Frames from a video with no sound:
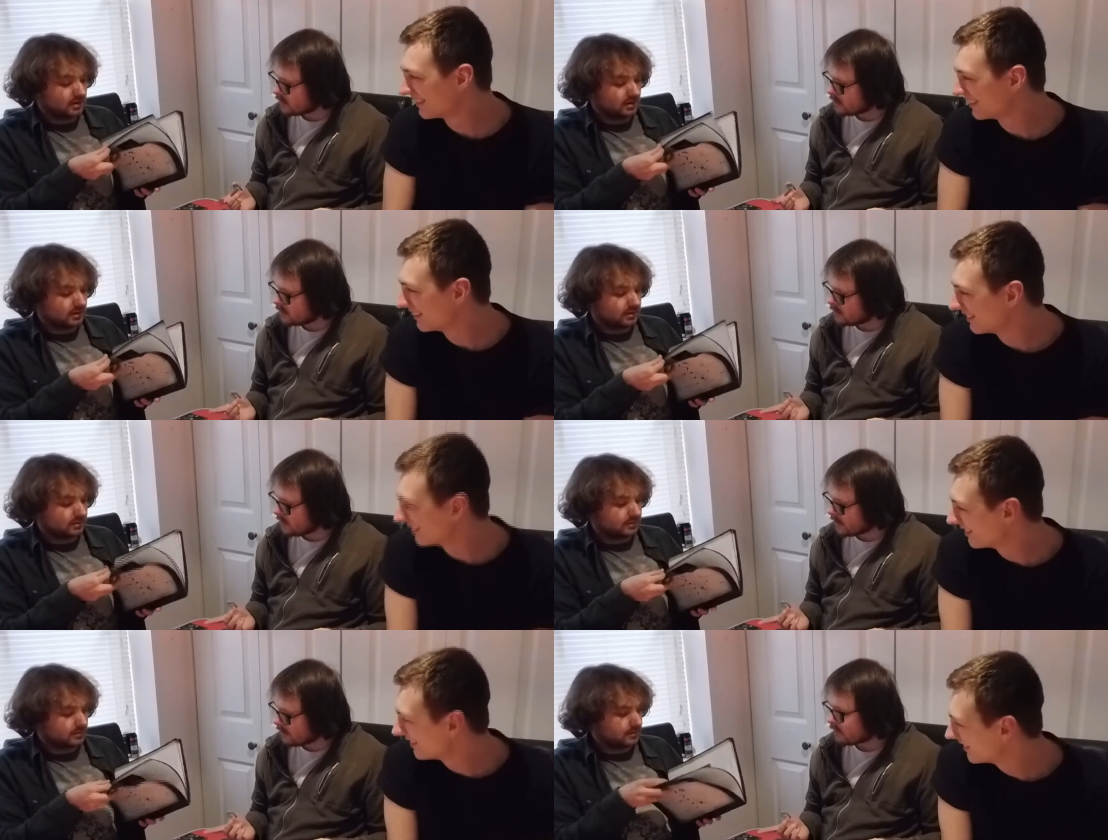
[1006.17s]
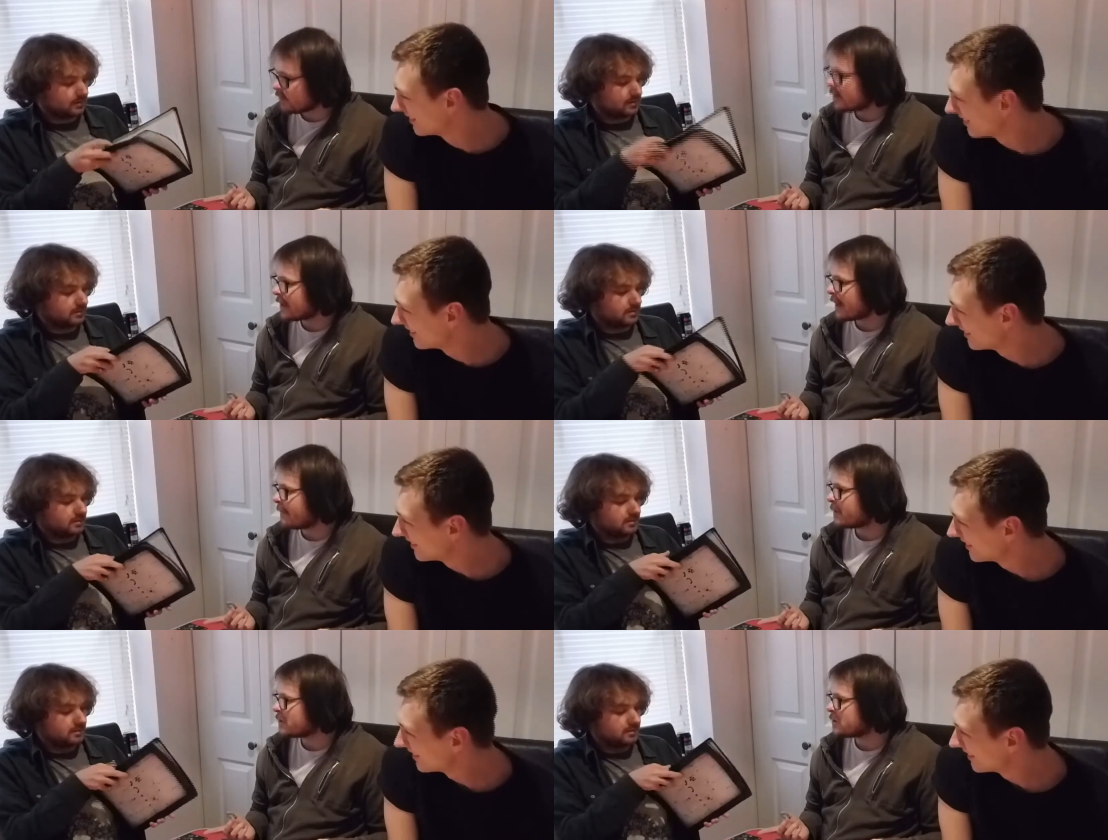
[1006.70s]
Speaker 1: you get three
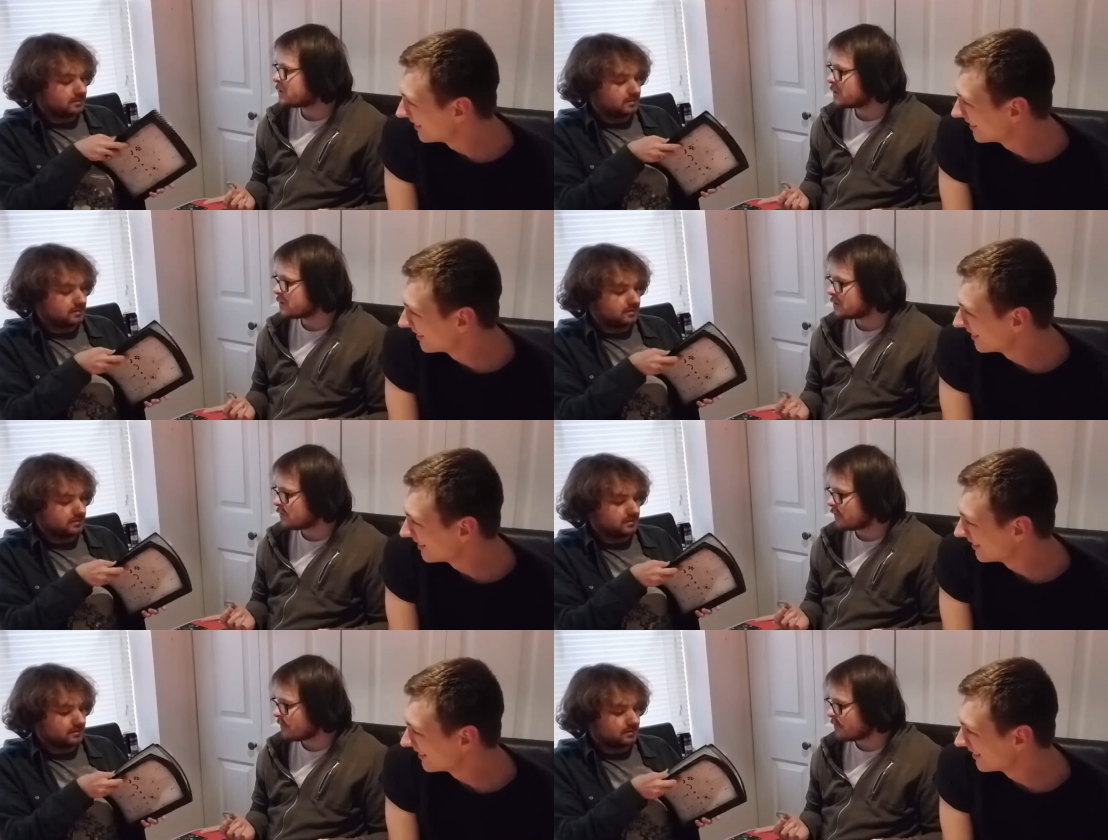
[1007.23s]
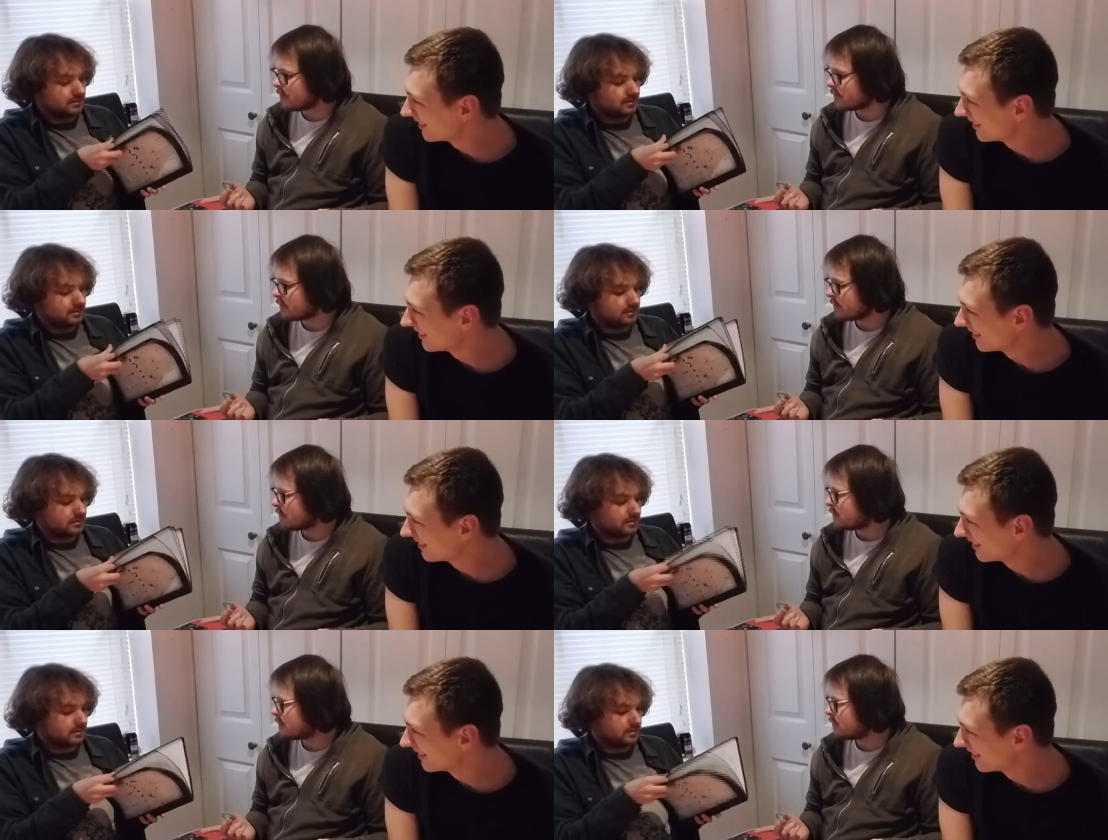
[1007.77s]
damage because you're embered,
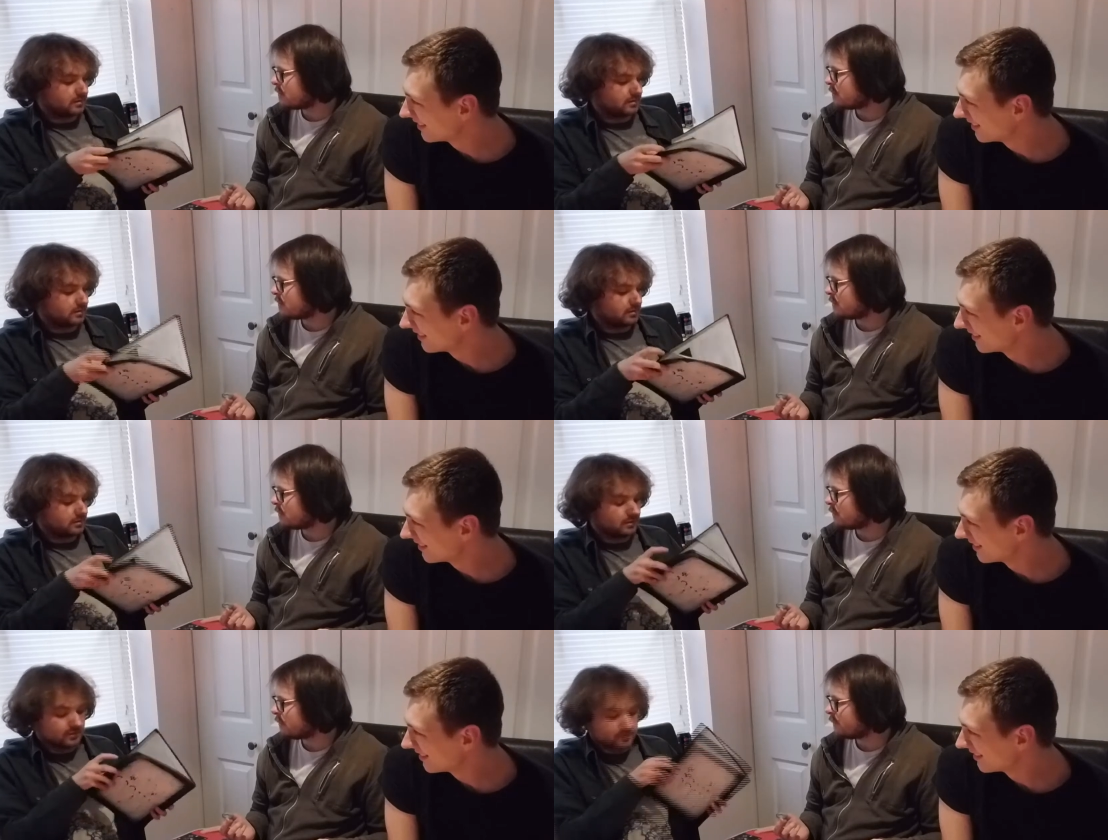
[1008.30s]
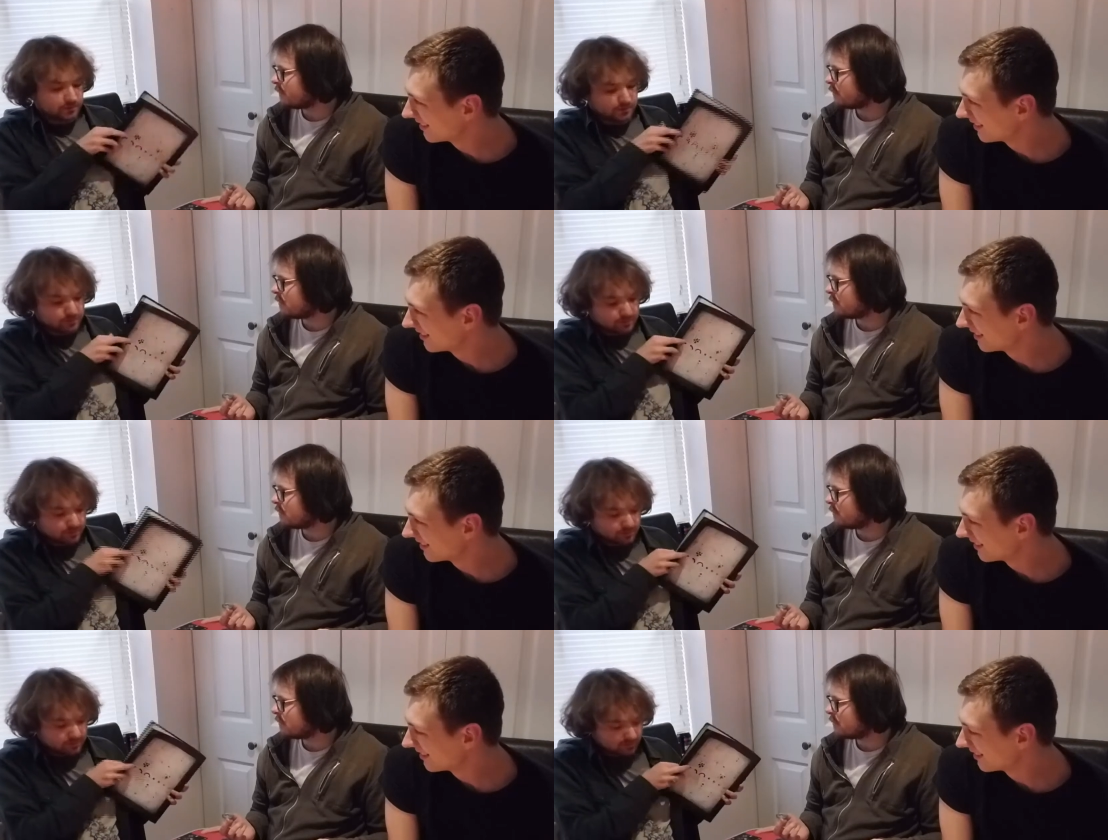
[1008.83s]
not four.
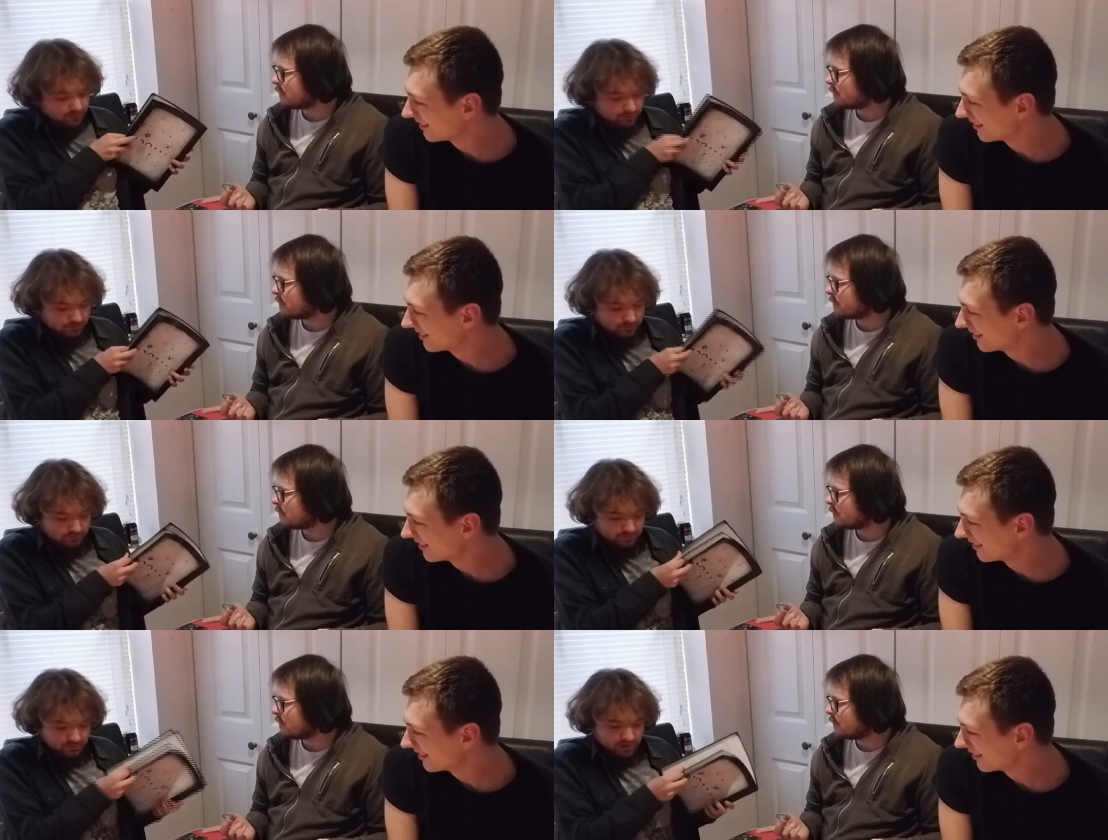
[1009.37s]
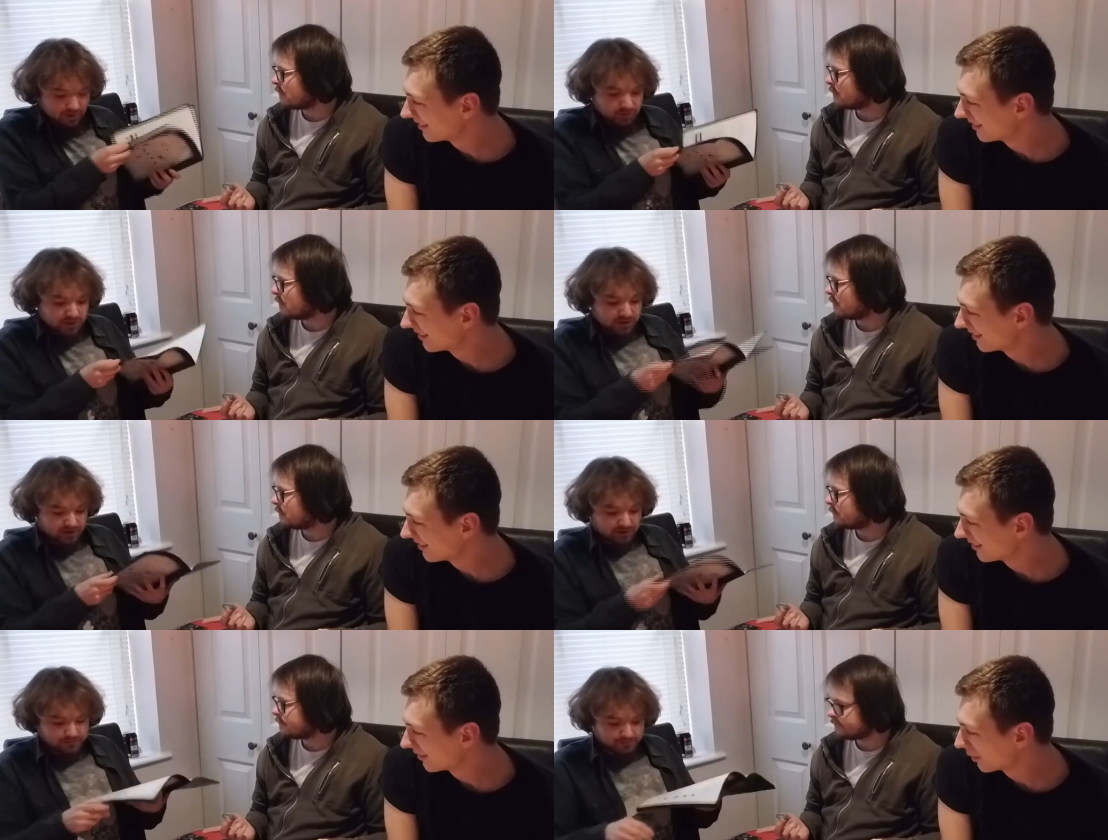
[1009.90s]
Oh yeah.
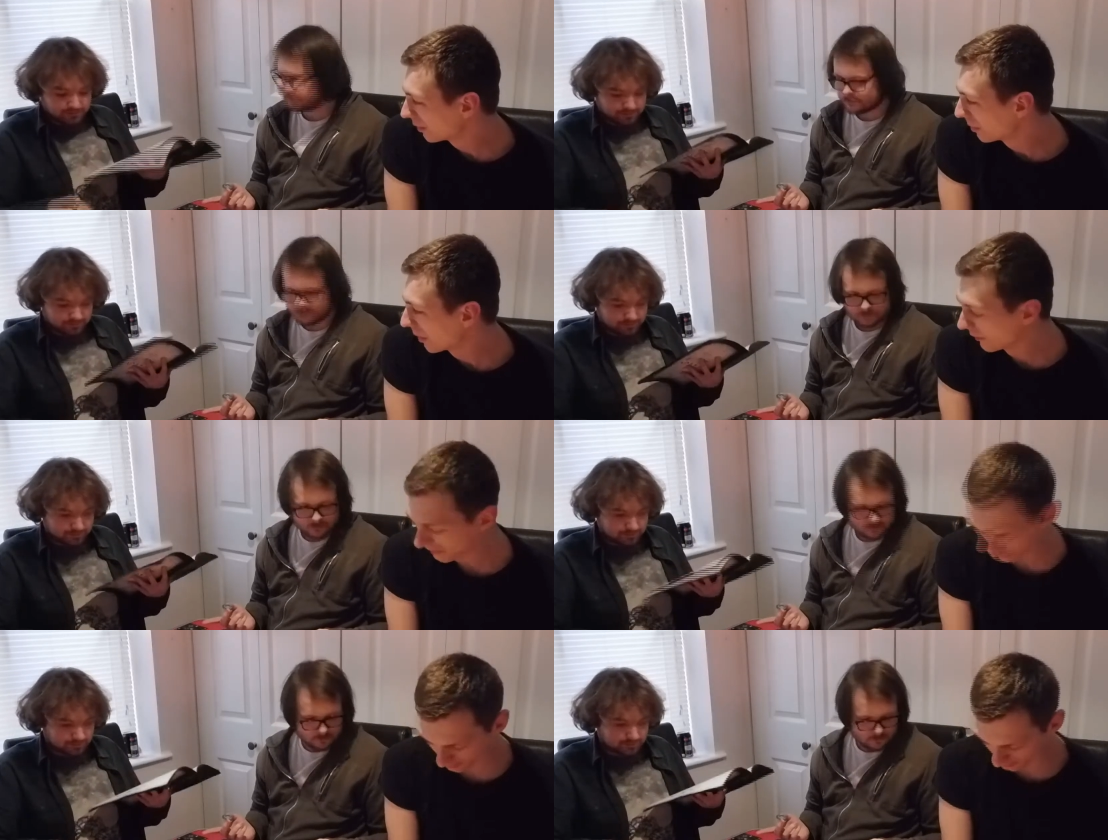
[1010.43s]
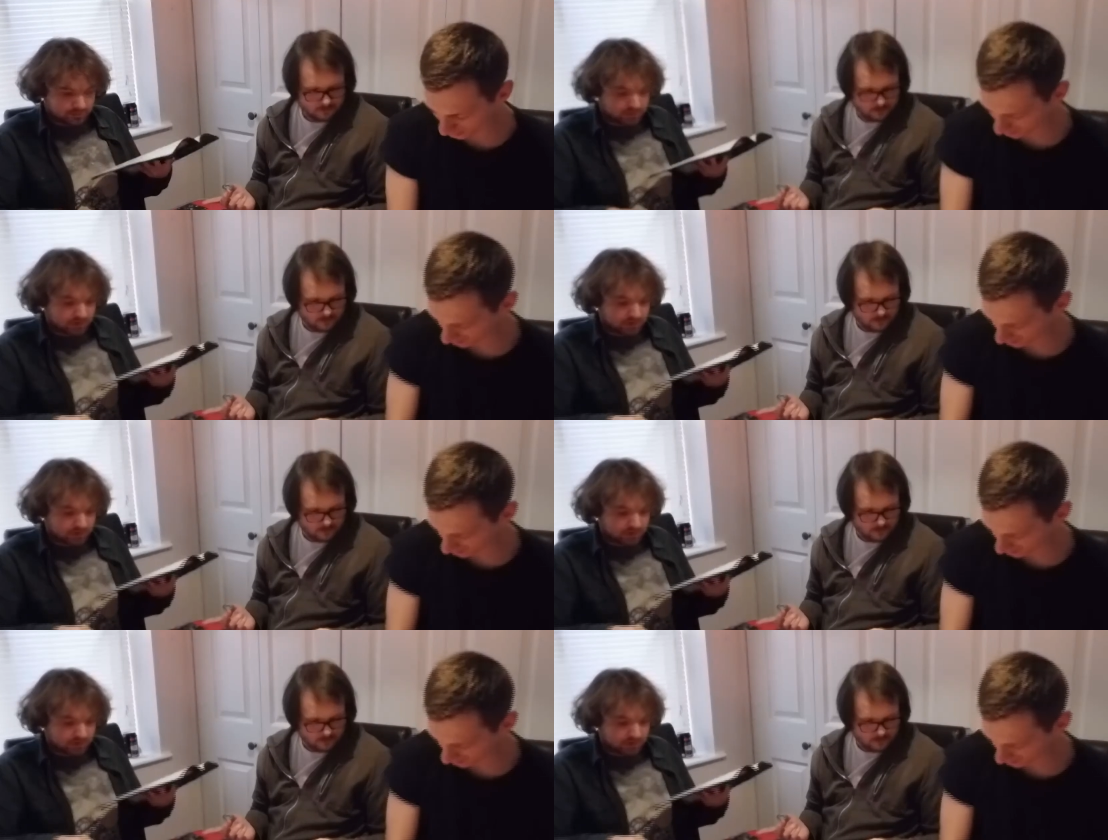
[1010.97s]
Both embered.